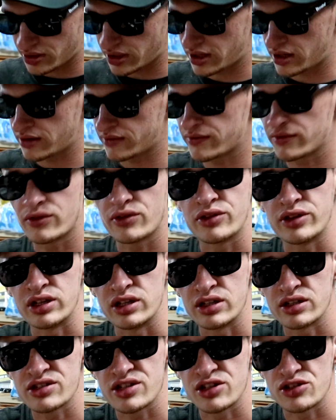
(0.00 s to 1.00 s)
have
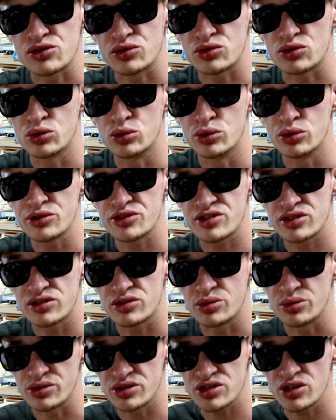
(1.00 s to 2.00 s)
the essential tools
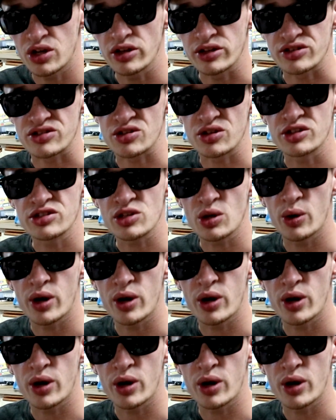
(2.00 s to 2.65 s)
to install it. So let's go